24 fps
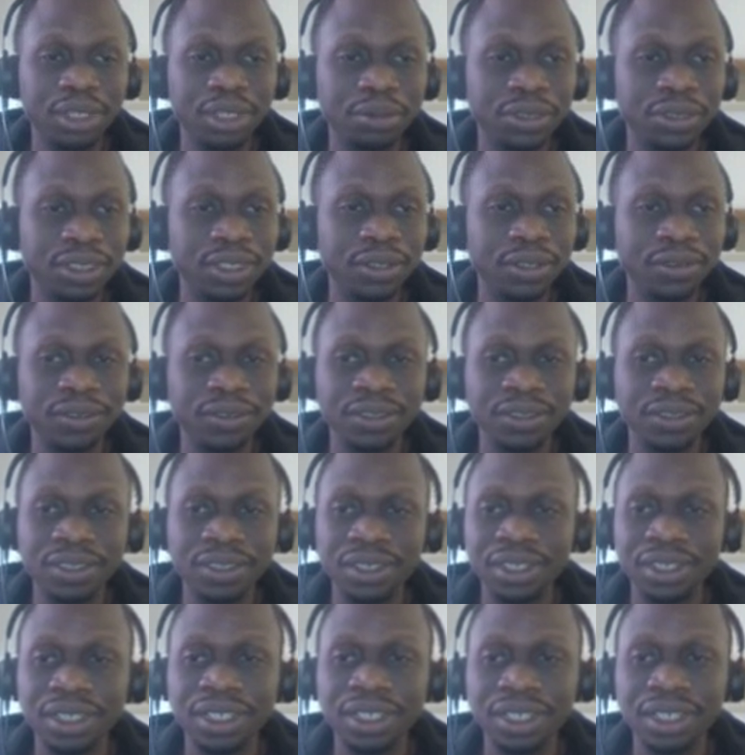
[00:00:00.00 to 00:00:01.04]
themselves.
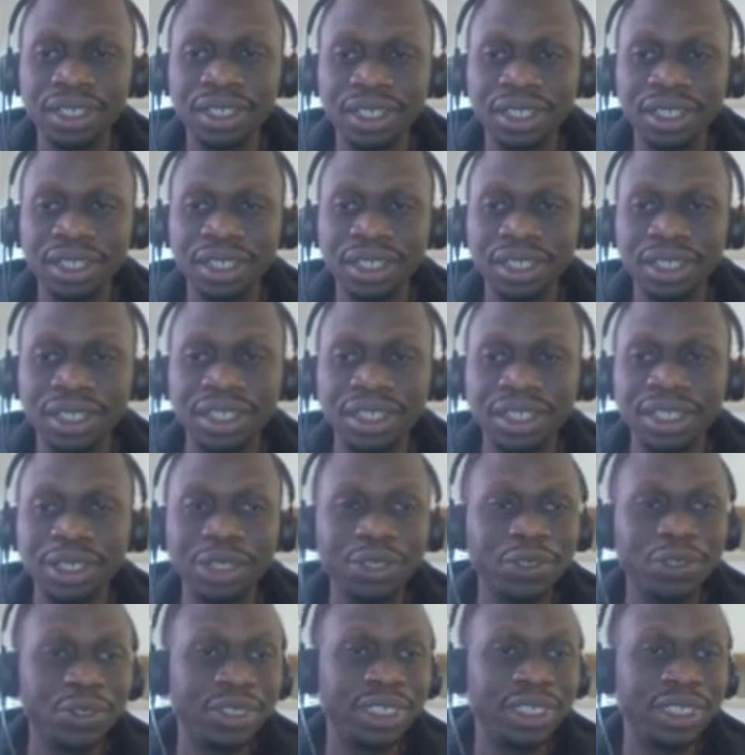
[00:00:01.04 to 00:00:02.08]

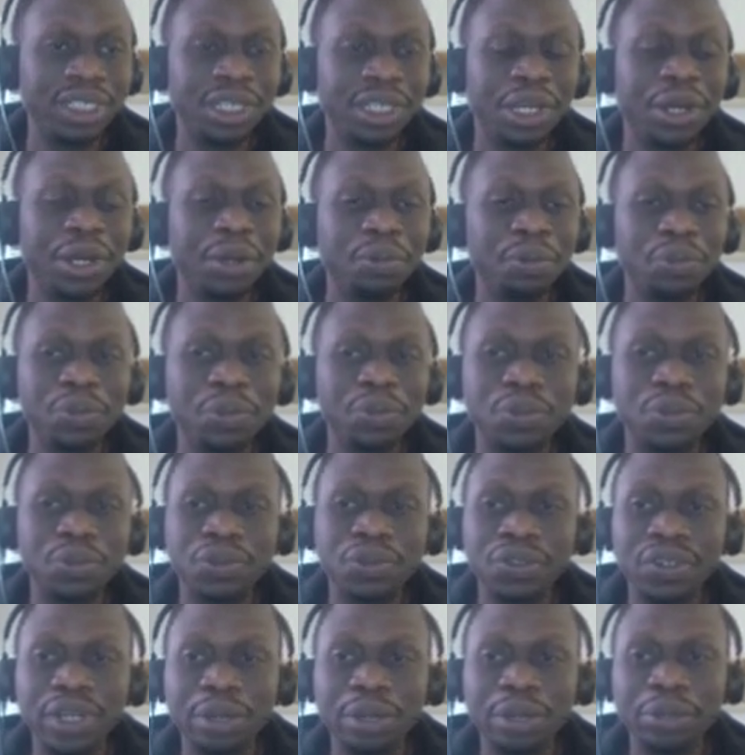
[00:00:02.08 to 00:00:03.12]
You see,
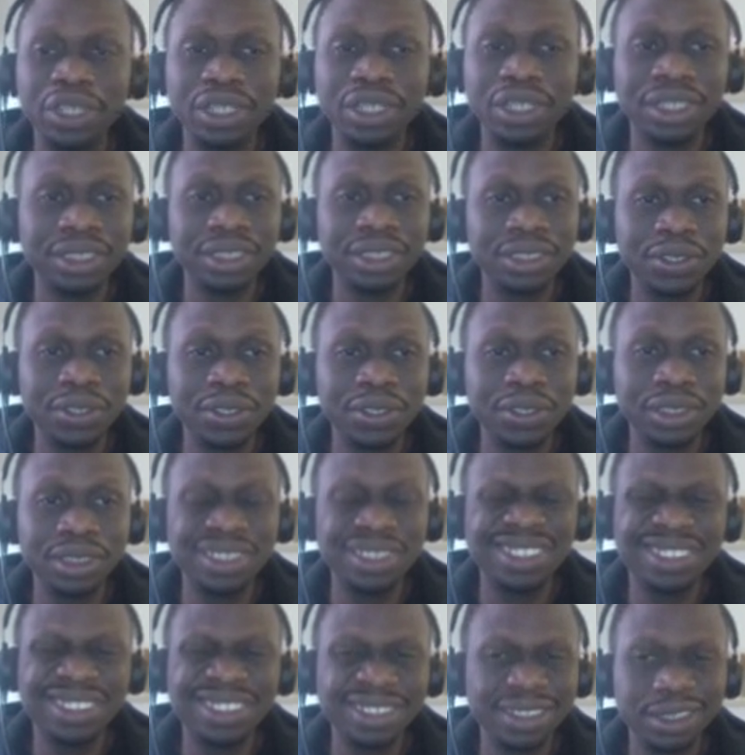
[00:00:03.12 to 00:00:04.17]
programming is not
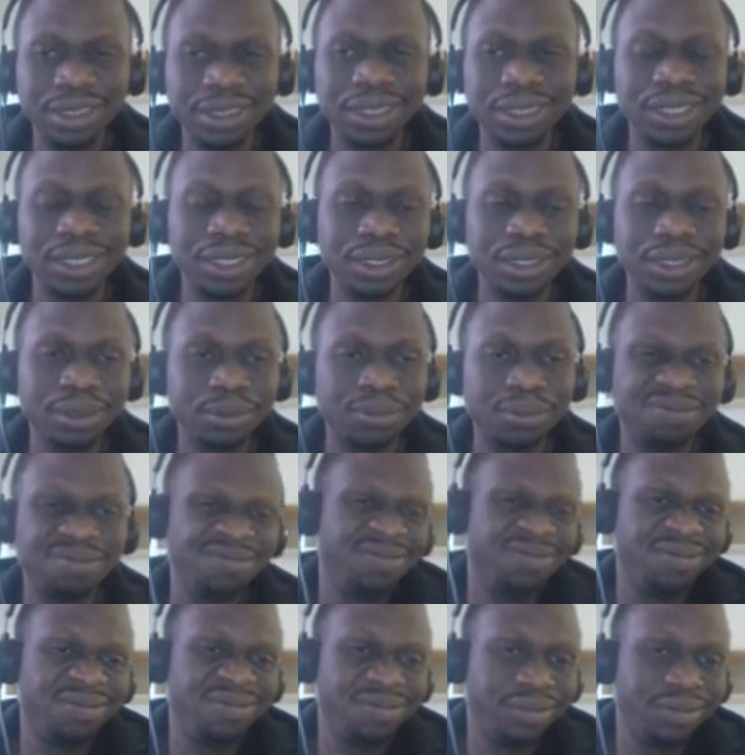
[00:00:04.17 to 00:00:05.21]

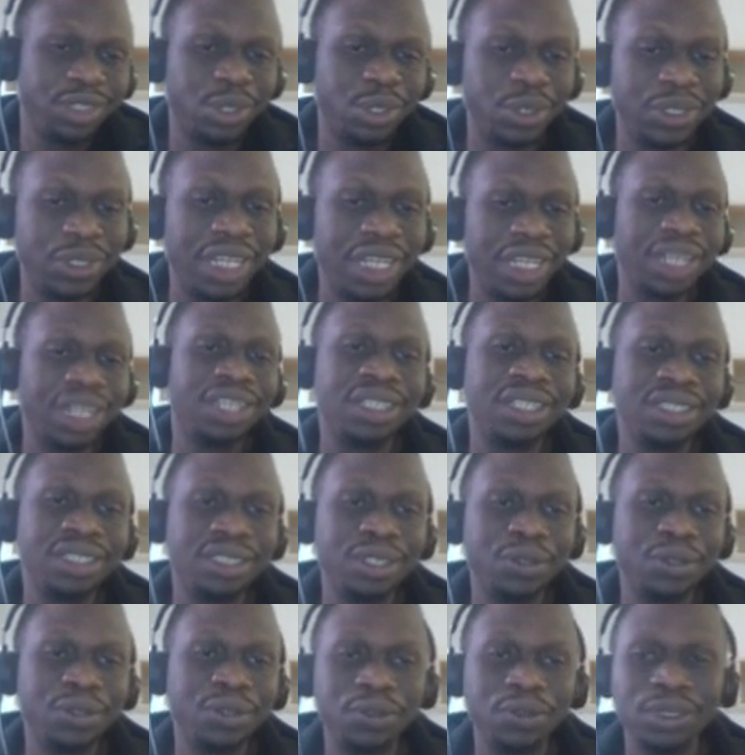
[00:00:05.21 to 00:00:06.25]
doesn't end in
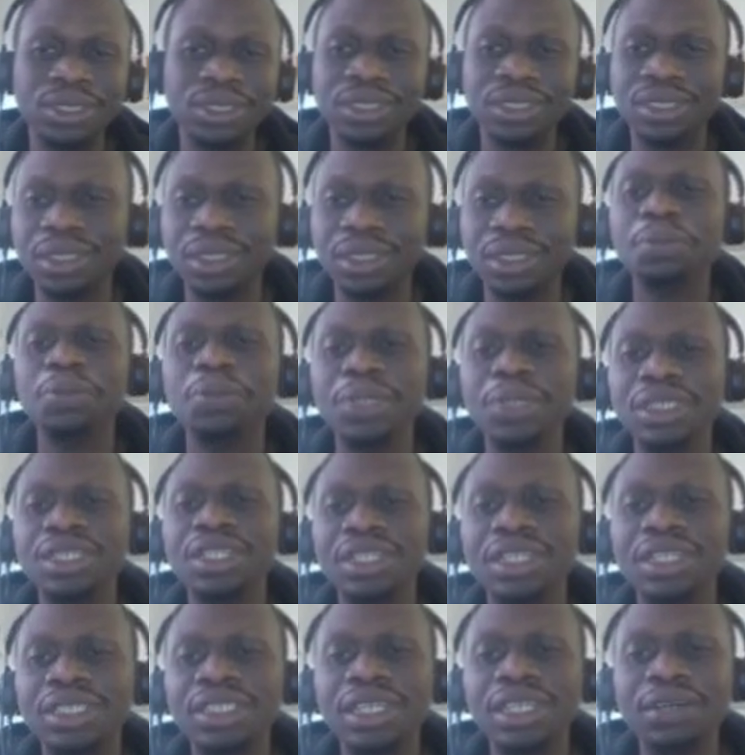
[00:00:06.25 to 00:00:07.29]
itself. It
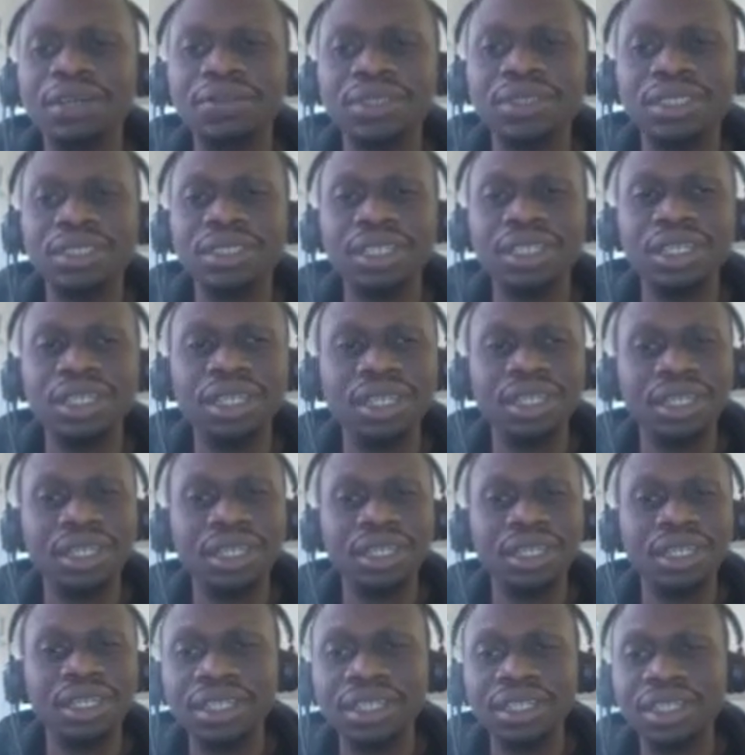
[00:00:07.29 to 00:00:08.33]
basically serves the
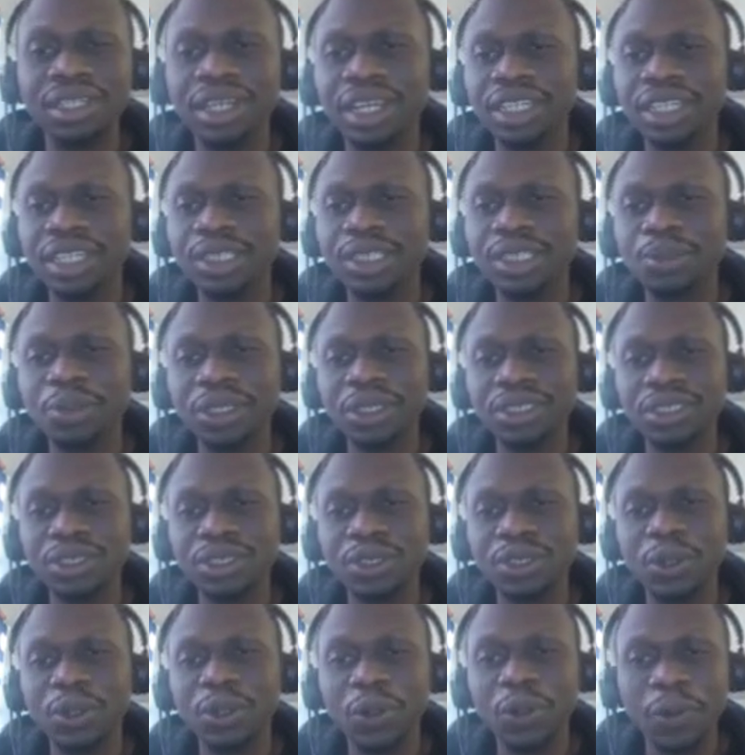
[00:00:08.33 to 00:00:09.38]
next person.
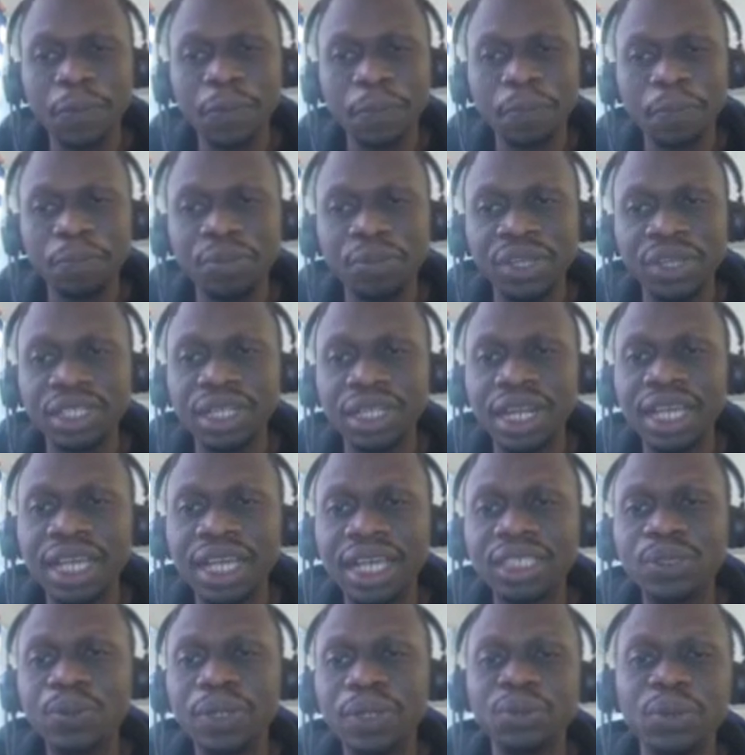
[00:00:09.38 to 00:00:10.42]
So the
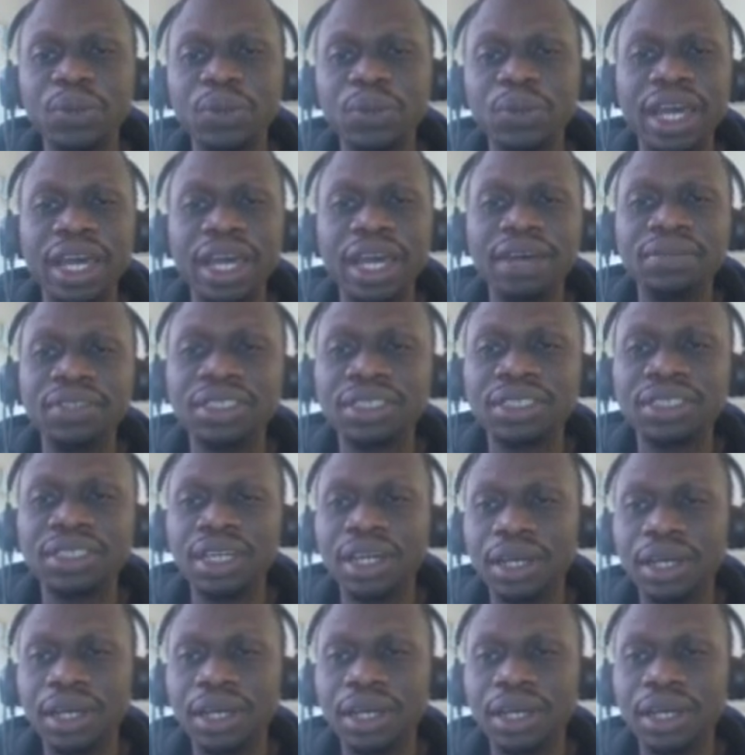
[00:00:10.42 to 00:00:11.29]
last one we have is